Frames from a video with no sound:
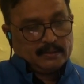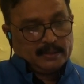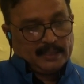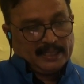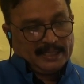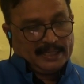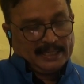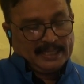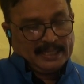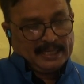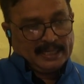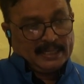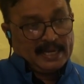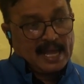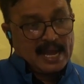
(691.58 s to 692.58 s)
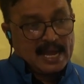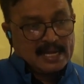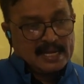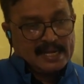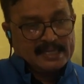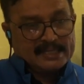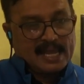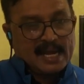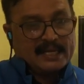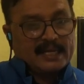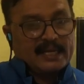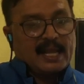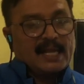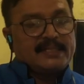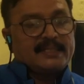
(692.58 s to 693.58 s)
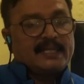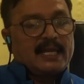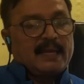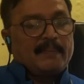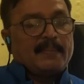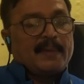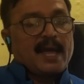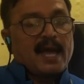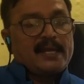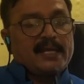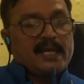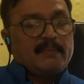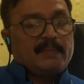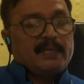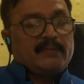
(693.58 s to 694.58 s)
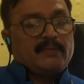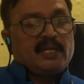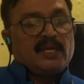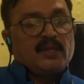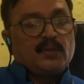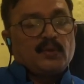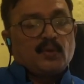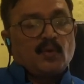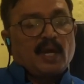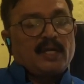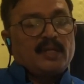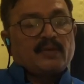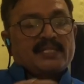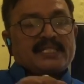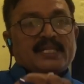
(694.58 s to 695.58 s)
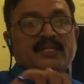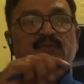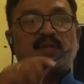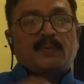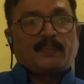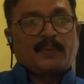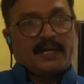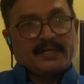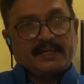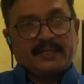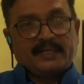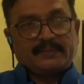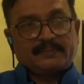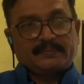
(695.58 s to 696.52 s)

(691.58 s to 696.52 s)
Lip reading: indirectly it is acting as a barrier between you and your sexual partner.